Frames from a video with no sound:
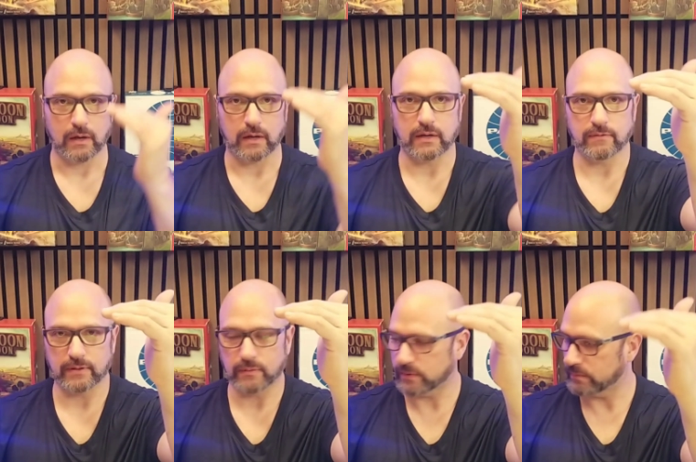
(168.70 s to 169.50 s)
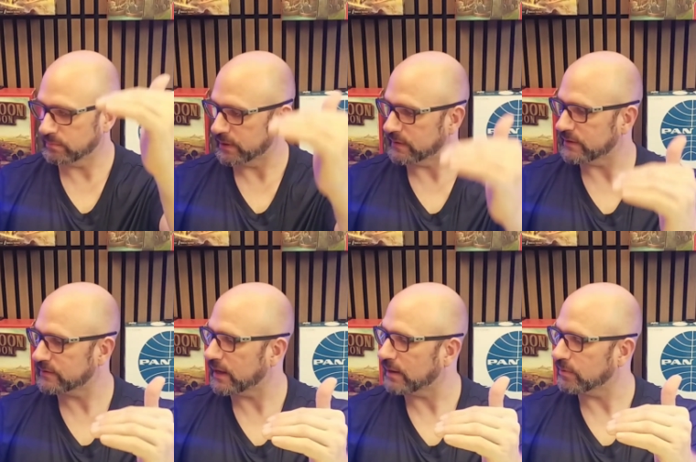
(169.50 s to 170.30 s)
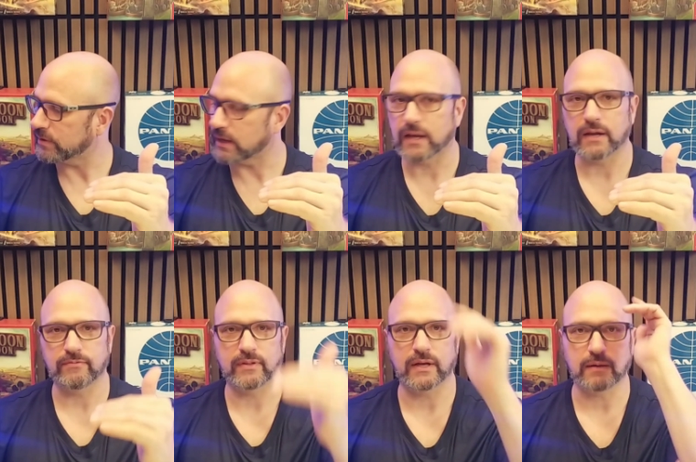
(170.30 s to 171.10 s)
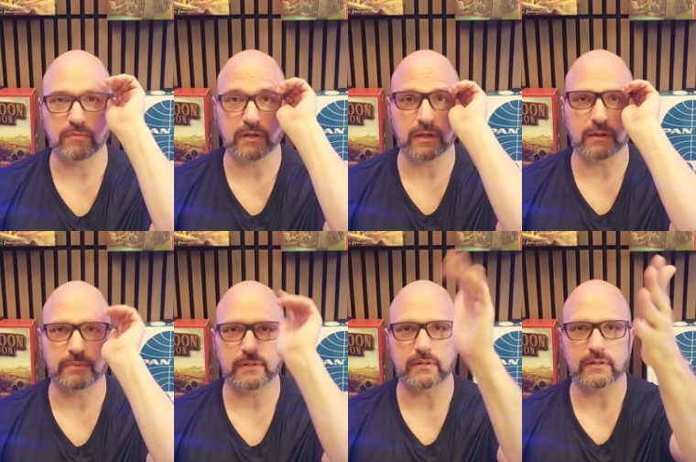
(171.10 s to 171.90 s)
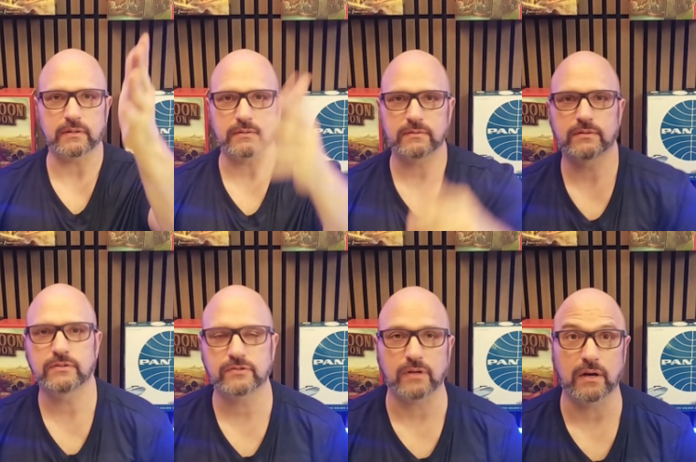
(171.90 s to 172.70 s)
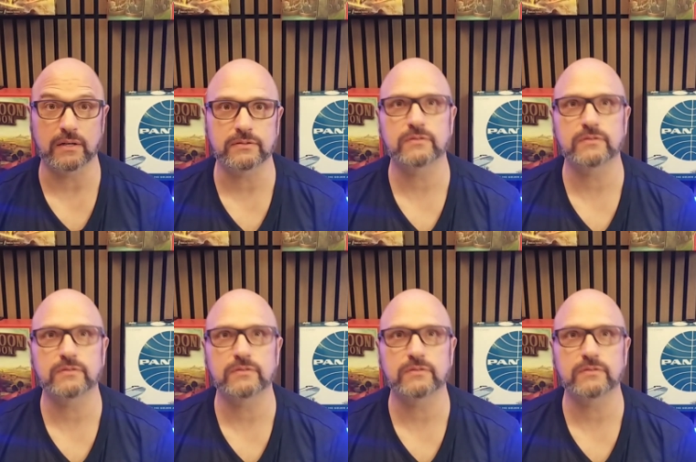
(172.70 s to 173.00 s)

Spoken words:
definitely want to bring this camera down. I feel like I'm looking up into the stars. It's